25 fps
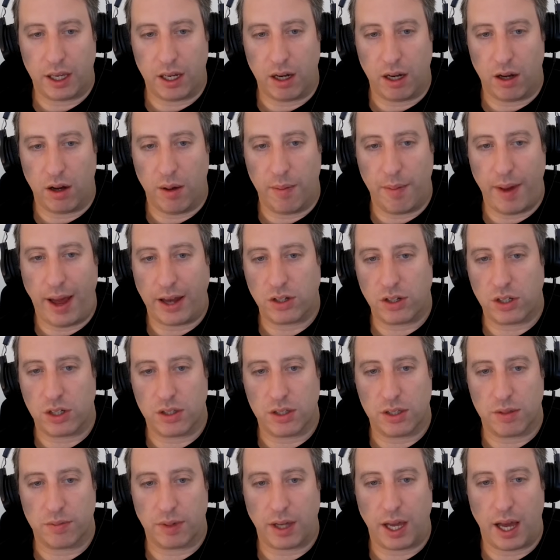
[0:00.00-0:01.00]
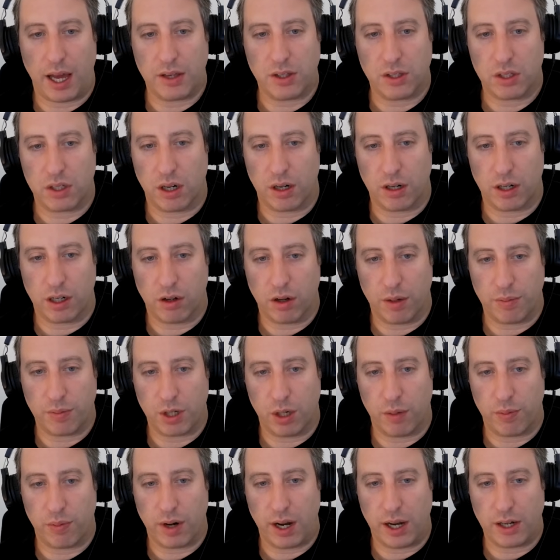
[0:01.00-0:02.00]
imagine some guys start a
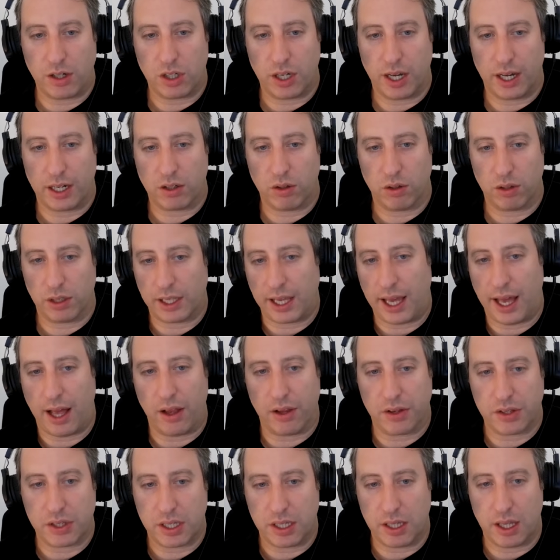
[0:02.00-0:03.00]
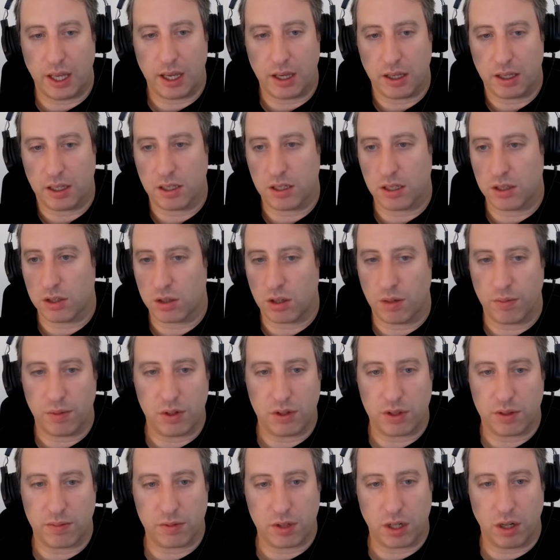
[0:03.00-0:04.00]
crypto project or gals and they
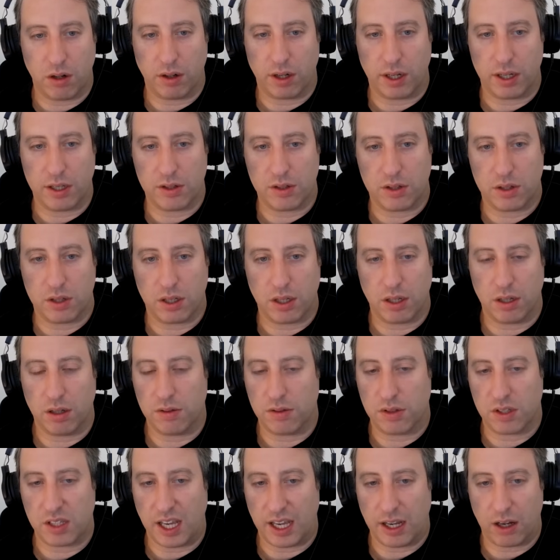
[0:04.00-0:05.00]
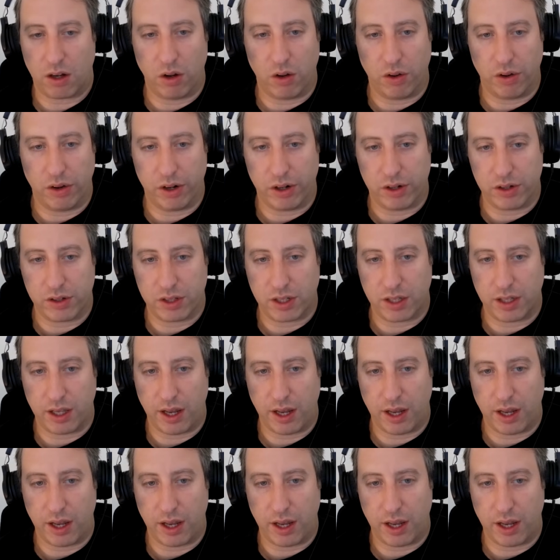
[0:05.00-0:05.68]
distribute some tokens to stakeholders.